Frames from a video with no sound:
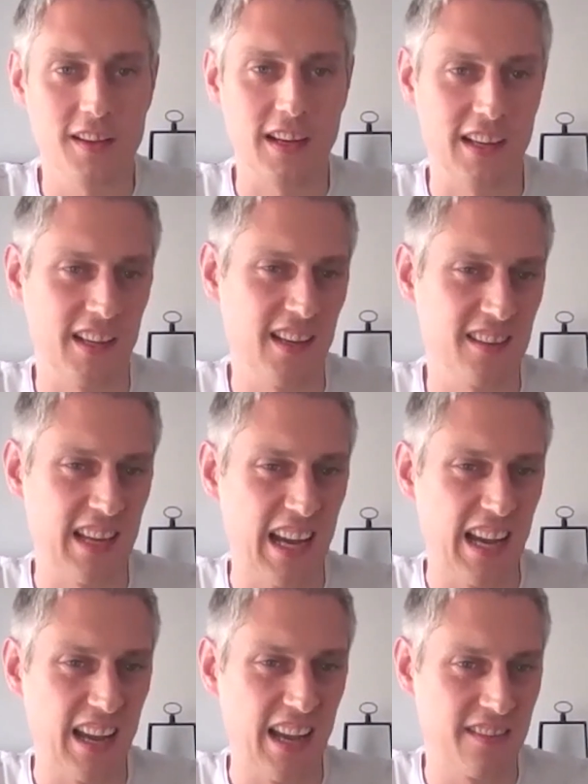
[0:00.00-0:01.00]
I guess
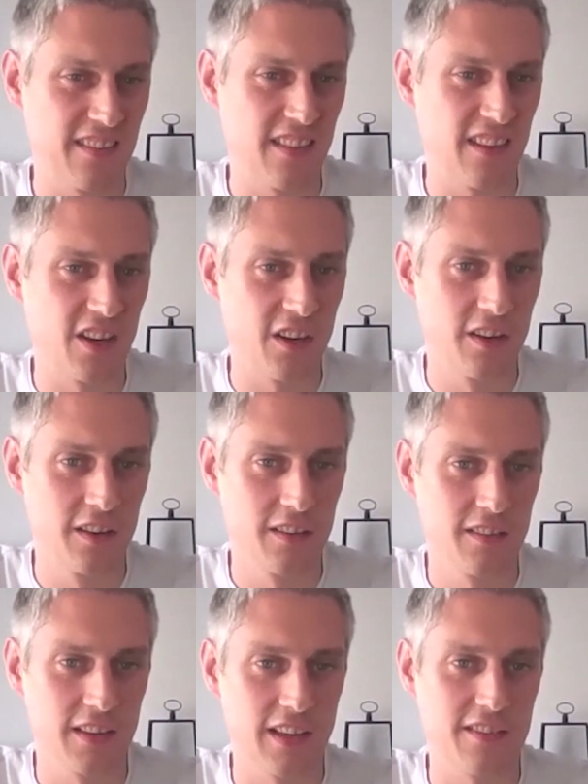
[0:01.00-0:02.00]
isn't
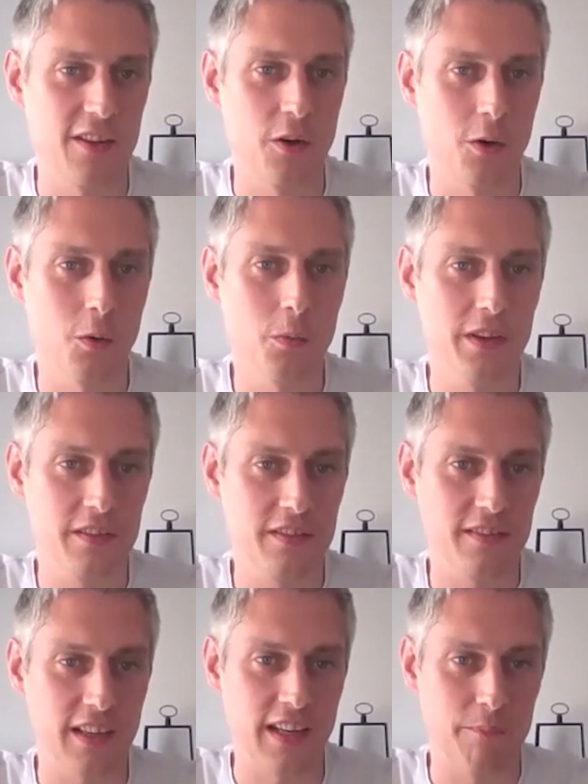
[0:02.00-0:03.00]
there
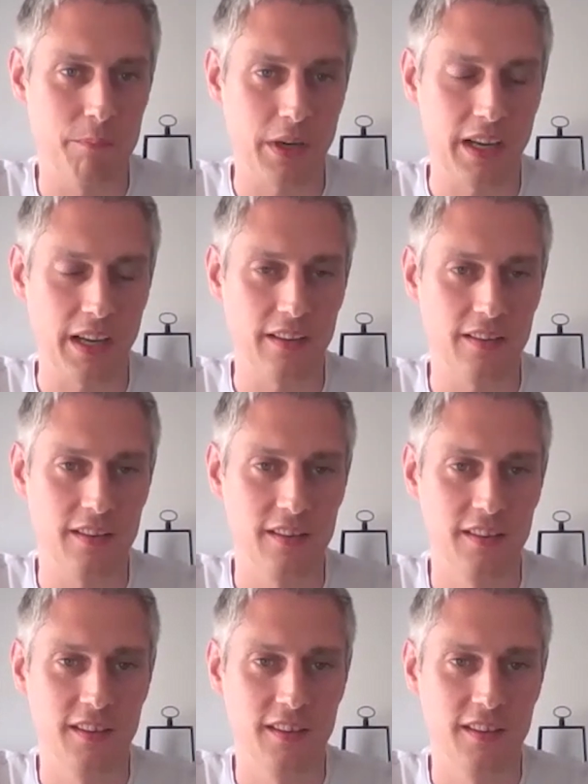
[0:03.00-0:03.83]
always an impact,